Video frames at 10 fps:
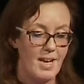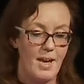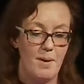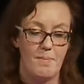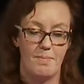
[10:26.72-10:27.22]

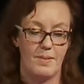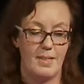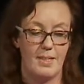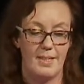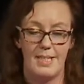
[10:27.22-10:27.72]
Um,
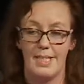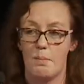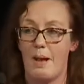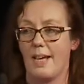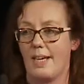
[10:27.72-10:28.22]
this is
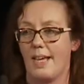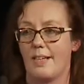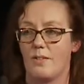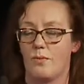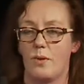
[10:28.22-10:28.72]
the back
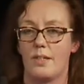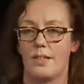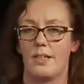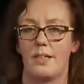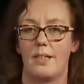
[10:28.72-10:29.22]
end of
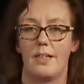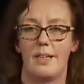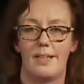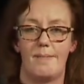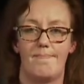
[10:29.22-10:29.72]
what the
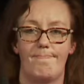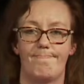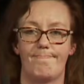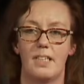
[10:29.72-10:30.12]
um,